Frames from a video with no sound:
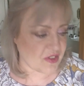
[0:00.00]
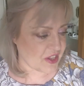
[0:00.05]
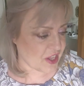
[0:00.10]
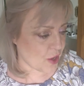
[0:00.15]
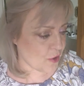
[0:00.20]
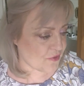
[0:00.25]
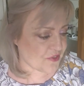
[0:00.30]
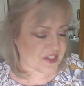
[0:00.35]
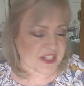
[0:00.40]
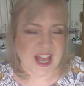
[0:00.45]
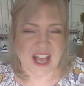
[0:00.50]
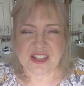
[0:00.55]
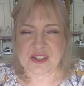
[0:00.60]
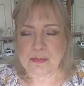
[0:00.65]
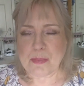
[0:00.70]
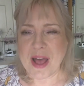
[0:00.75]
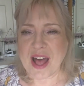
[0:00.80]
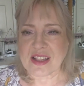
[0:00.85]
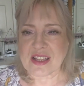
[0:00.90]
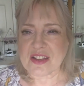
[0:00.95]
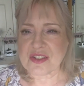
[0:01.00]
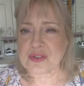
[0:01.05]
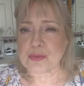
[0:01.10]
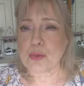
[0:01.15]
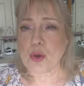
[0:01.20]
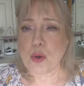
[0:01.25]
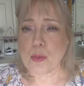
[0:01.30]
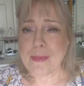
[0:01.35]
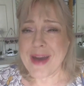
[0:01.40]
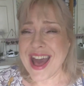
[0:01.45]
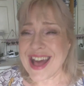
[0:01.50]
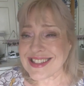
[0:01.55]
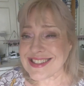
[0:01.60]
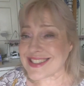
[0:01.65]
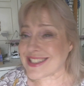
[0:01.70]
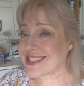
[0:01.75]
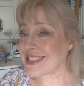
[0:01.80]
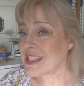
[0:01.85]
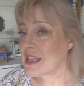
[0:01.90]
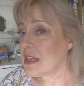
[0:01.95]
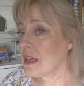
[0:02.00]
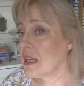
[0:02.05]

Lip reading: in the oversized palette is more matte.